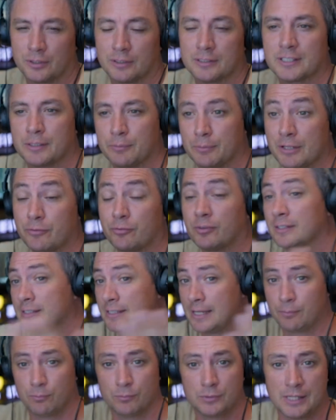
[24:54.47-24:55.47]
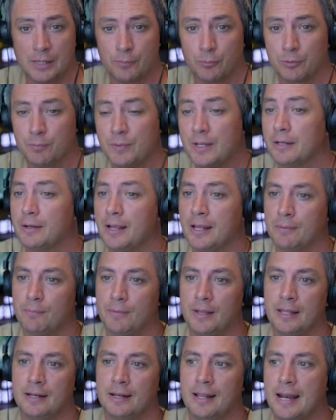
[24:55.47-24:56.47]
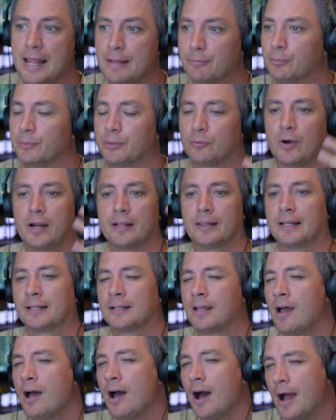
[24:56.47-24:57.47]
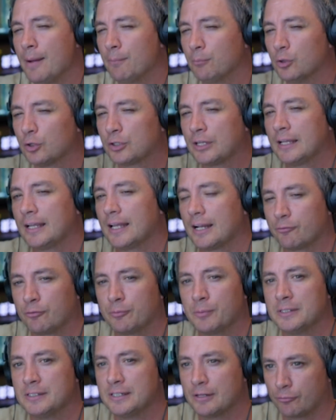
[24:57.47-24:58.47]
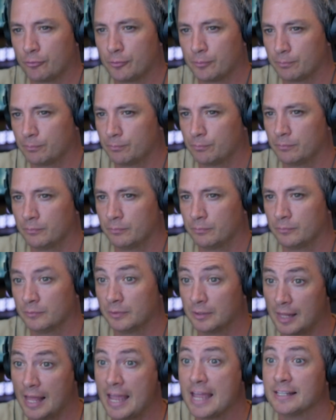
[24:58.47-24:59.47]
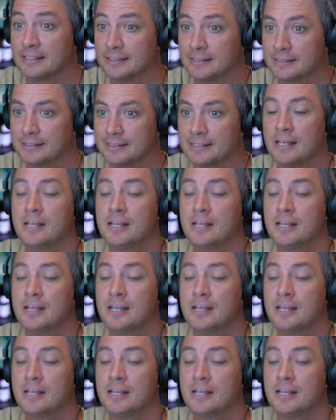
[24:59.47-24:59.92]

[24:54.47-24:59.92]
is going to be different. Same with me in enablement, right? Like I'm looking at it from a different lens